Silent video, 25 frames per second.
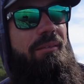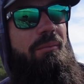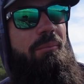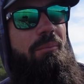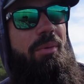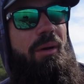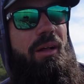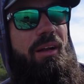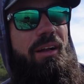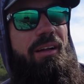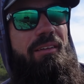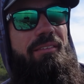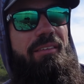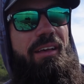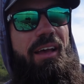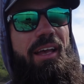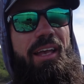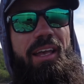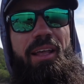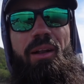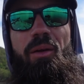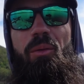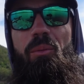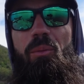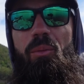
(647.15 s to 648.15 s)
But I'd say
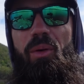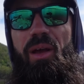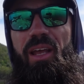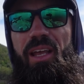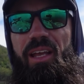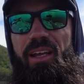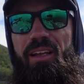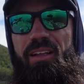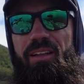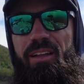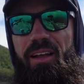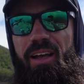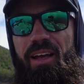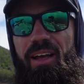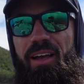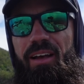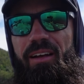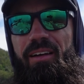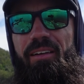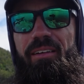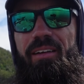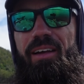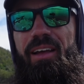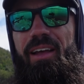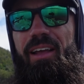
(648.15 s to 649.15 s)
in a week they
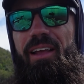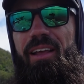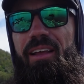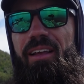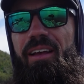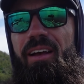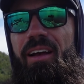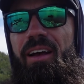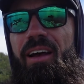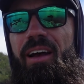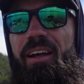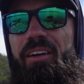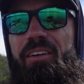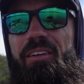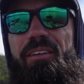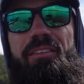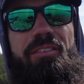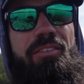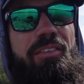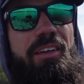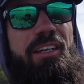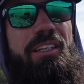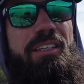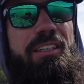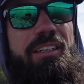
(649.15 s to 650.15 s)
are a 100
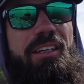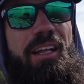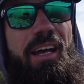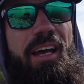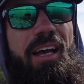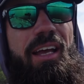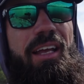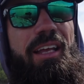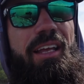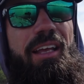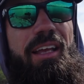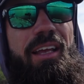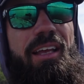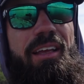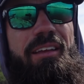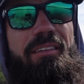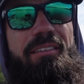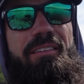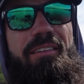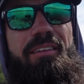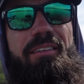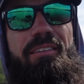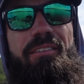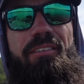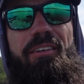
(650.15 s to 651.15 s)
fish day
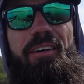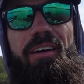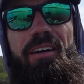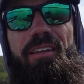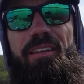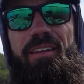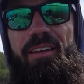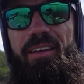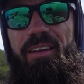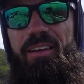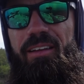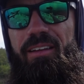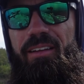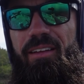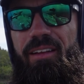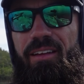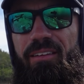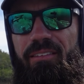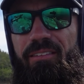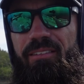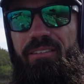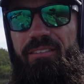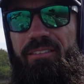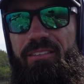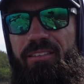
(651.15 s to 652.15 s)
easy right there.
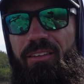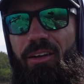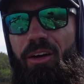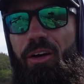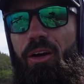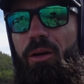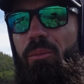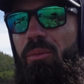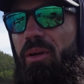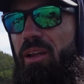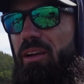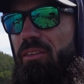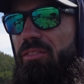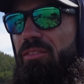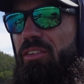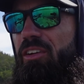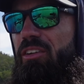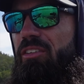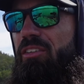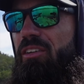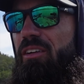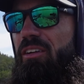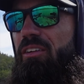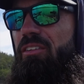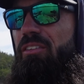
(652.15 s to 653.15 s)
There is so many
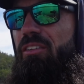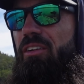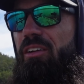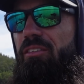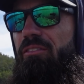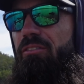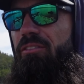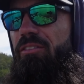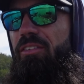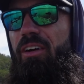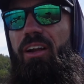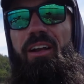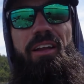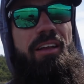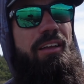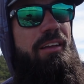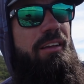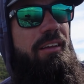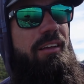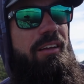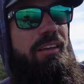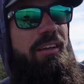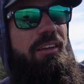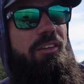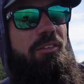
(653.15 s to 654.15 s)
fish there, it's not even funny.
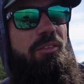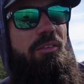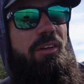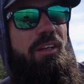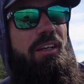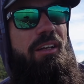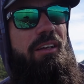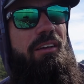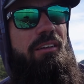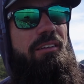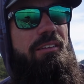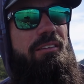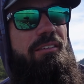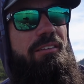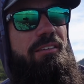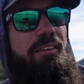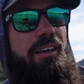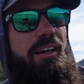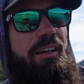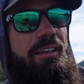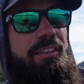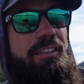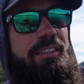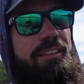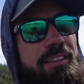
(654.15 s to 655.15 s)
It's ridiculous
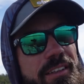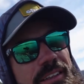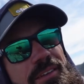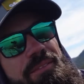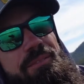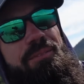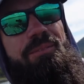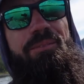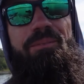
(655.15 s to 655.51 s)
actually.